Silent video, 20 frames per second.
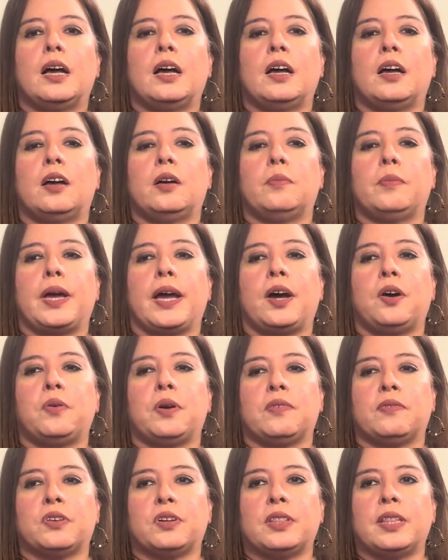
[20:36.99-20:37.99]
Um,
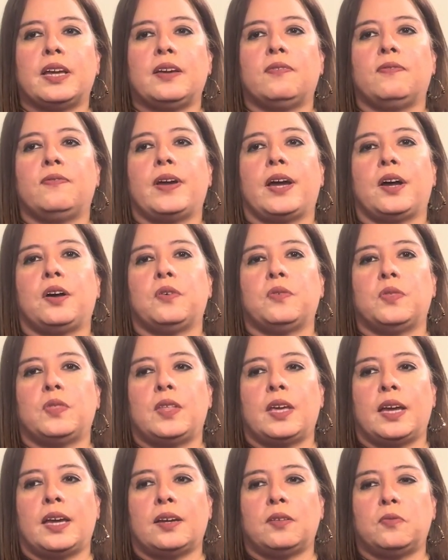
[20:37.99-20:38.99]
however, they found
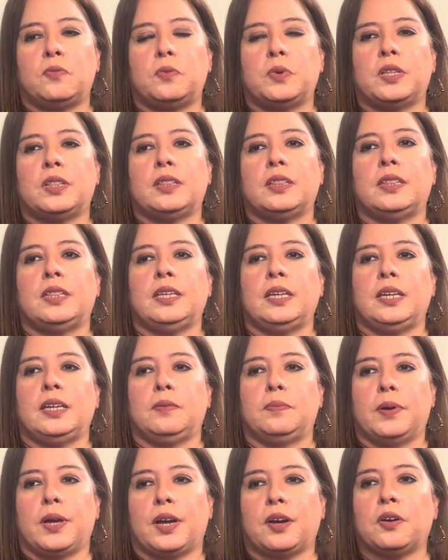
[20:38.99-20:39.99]
that when
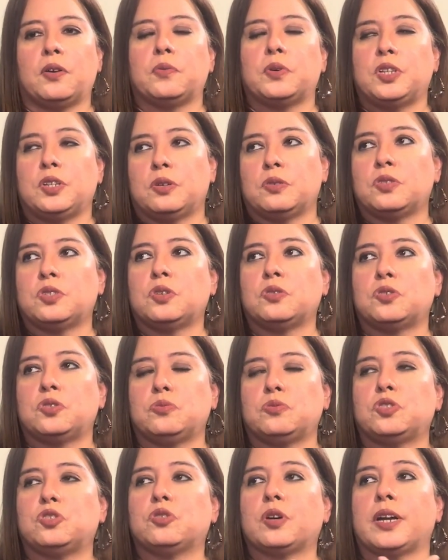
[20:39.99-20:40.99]
the parent with no
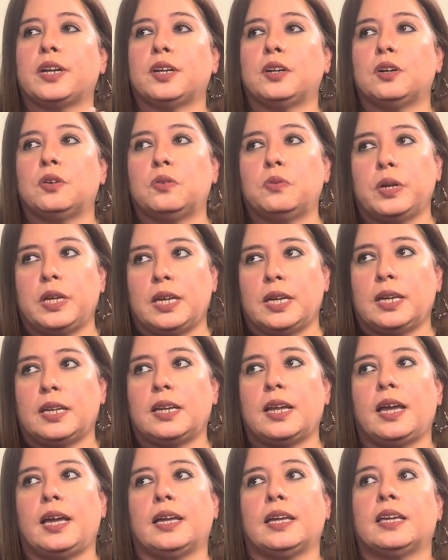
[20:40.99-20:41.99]
social would try to go
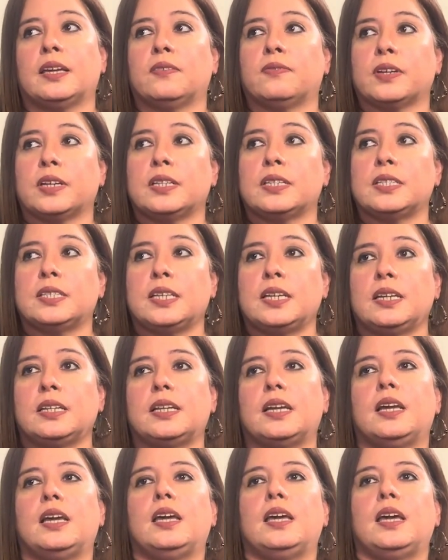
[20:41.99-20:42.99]
in and give
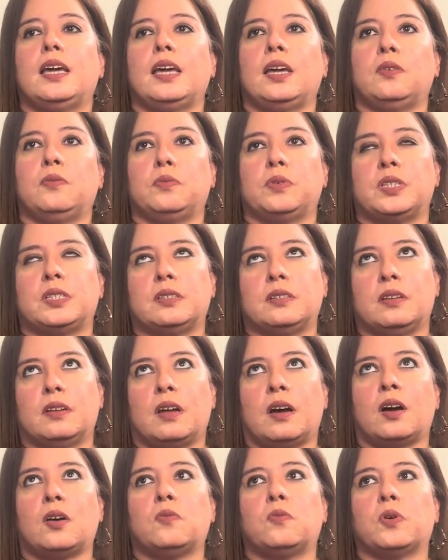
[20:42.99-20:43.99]
consent, it was
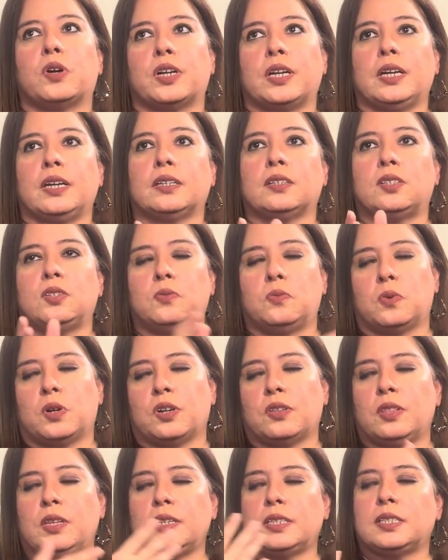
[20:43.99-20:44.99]
not working to
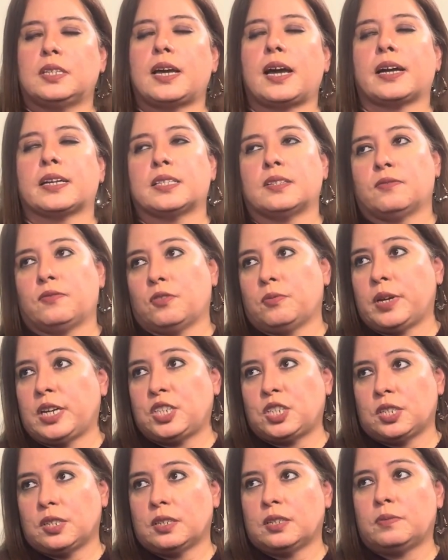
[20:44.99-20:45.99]
where the tax
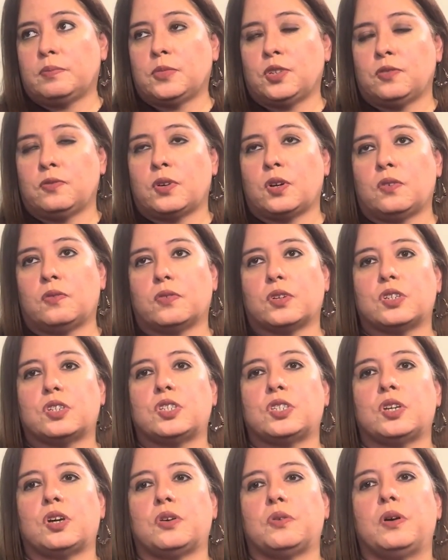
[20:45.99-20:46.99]
information could move over.
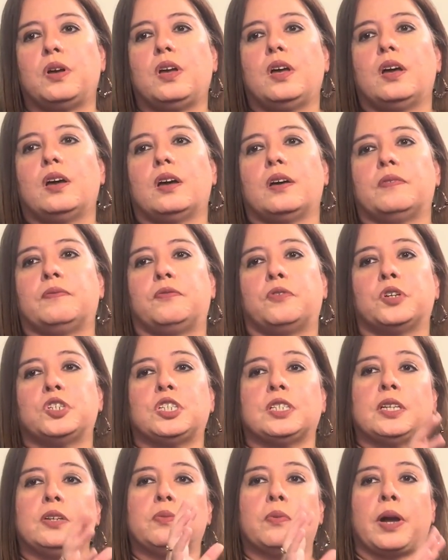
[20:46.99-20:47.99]
So,
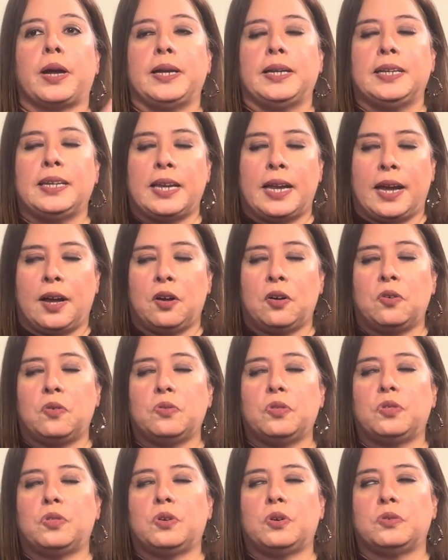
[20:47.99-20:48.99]
unfortunately, right
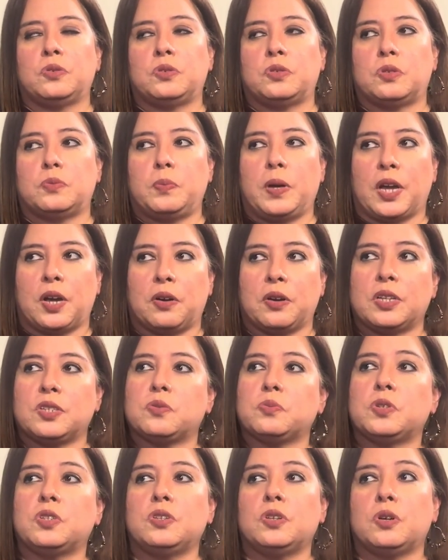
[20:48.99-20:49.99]
now, those
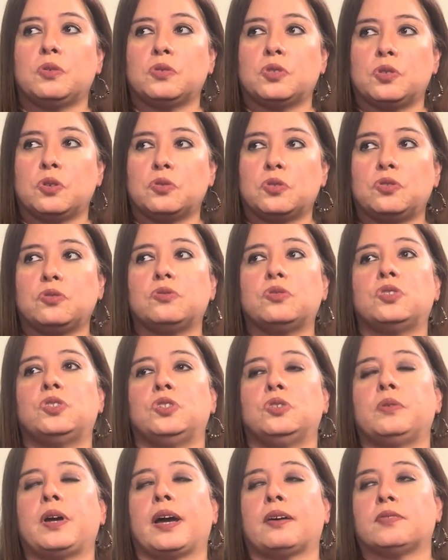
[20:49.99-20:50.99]
parents with no socials
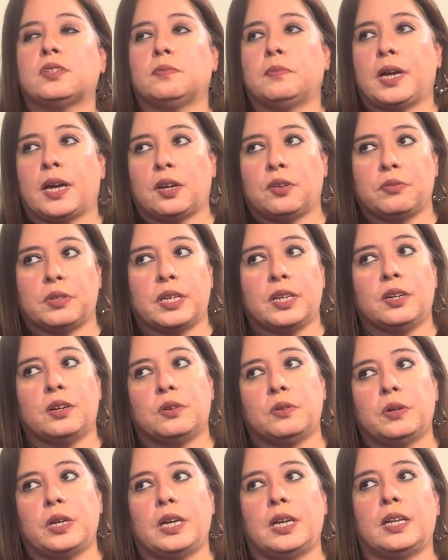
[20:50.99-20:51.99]
do have to manually
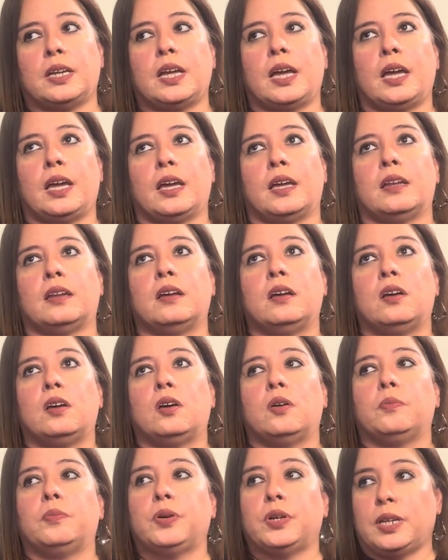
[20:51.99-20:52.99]
go in and
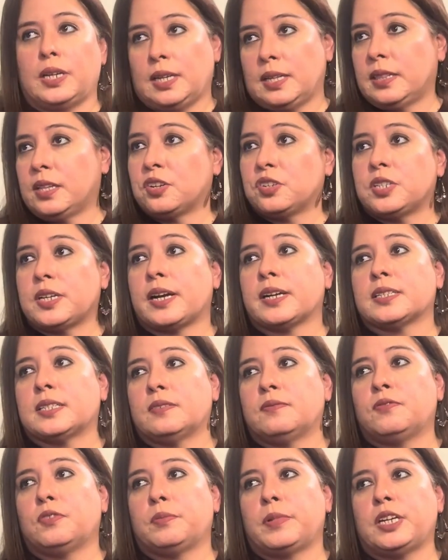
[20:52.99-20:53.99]
put in their tax
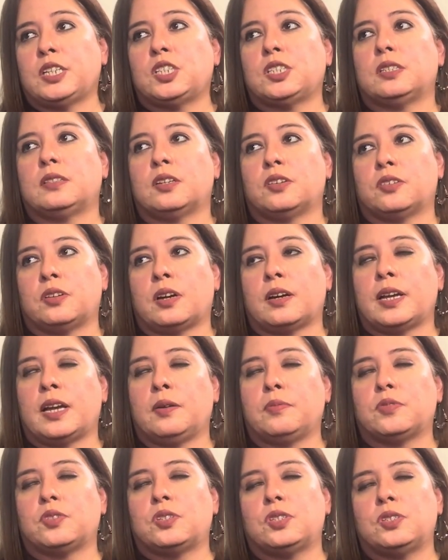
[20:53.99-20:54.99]
information. They're not
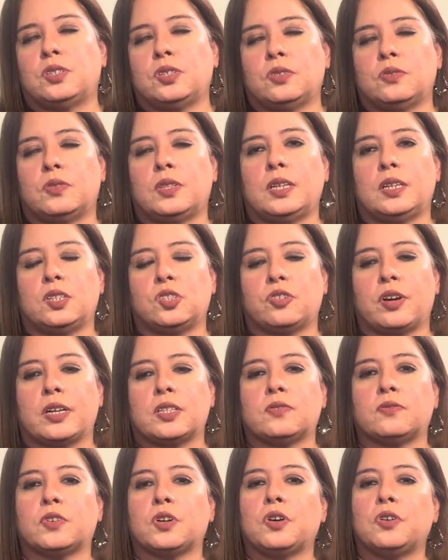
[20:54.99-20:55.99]
able to do the
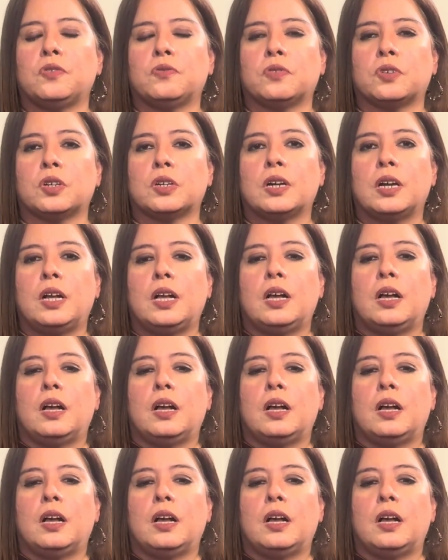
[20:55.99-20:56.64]
transfer over.